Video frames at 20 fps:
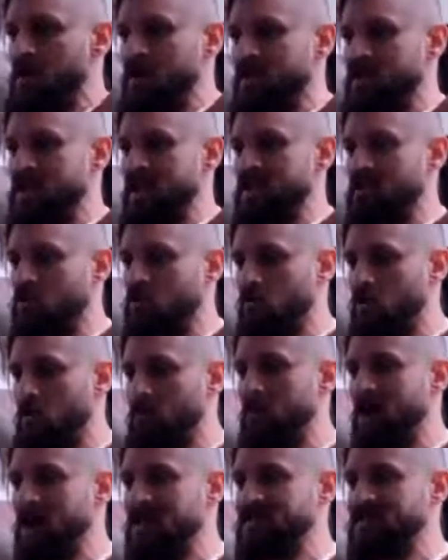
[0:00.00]
Then coming
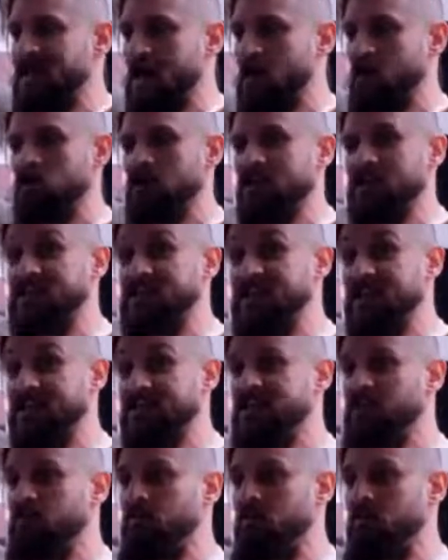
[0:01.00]
back down the exact
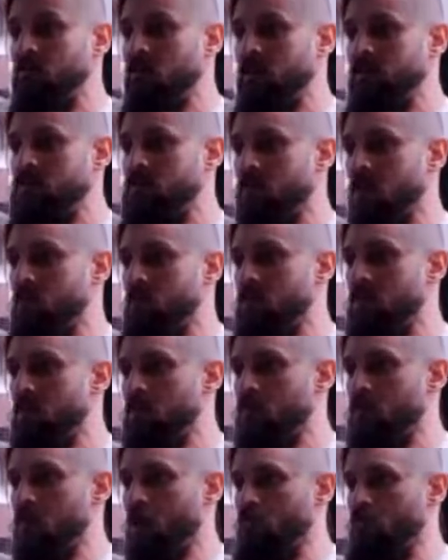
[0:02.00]
same way we went up,
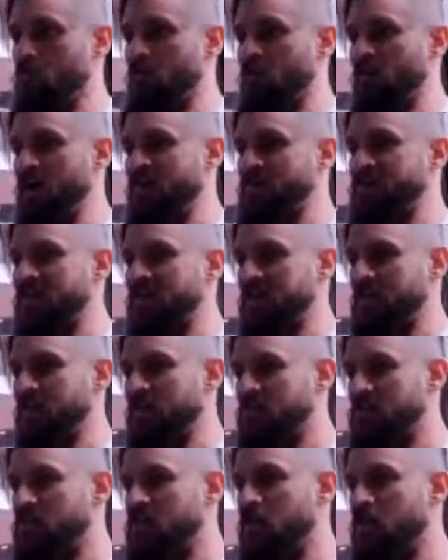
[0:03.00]
over 5
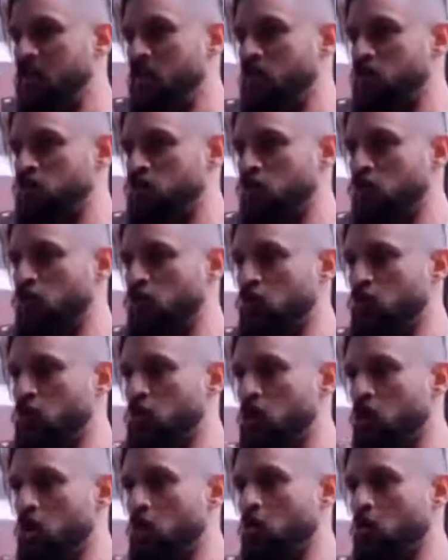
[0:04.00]
seconds. 2,
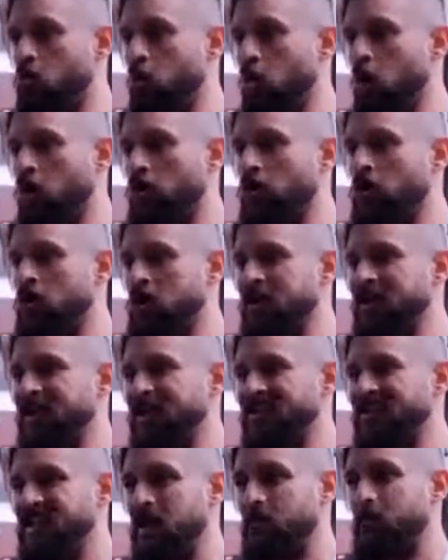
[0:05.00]
1, get
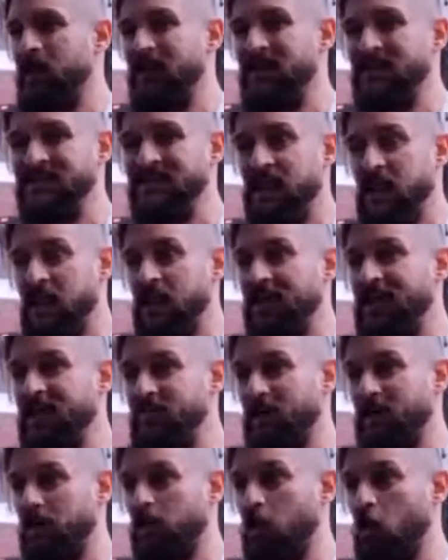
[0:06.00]
to that base, keep
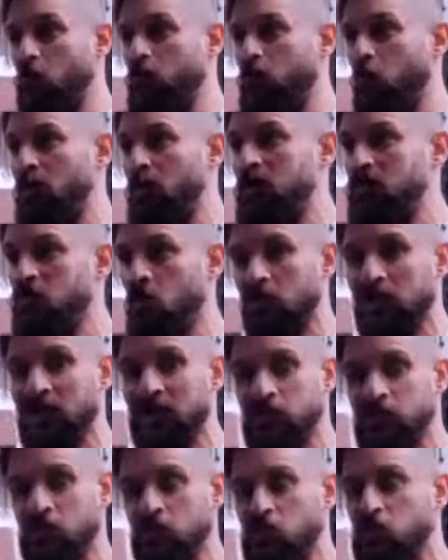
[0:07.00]
that load point, don't let it
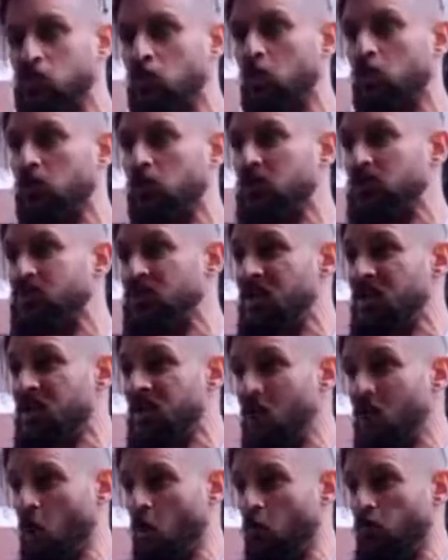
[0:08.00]
touch the shoulders,
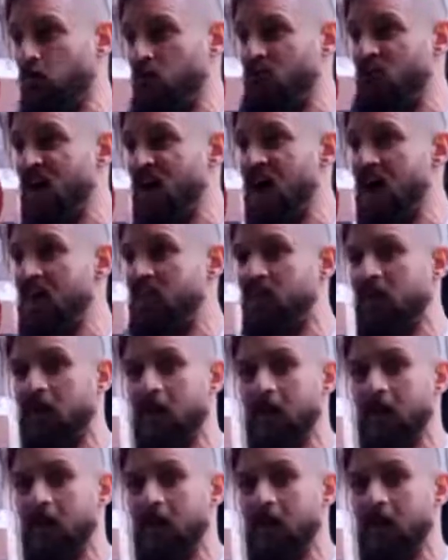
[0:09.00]
hold for 5,